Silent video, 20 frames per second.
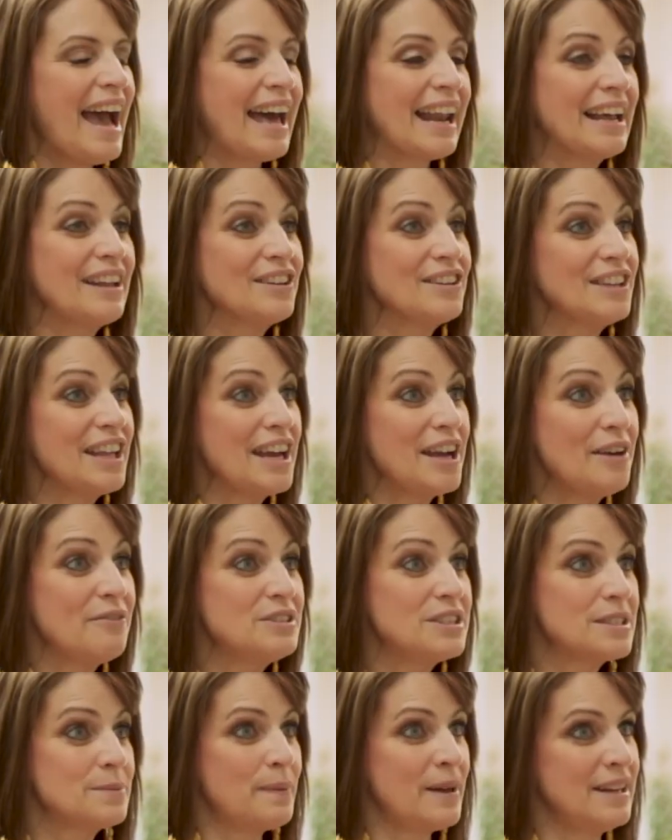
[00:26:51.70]
And I loved
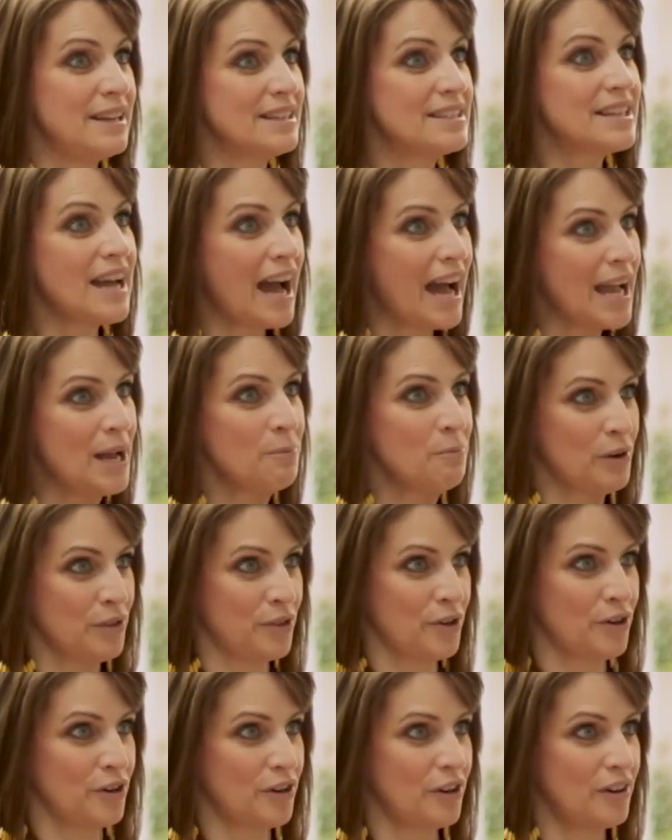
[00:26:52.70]
spending time with
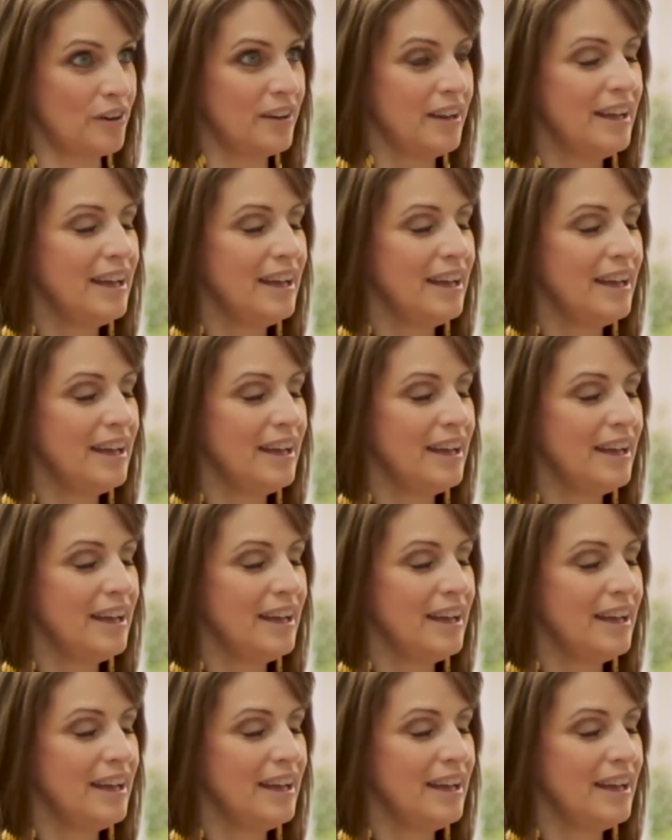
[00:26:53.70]
her.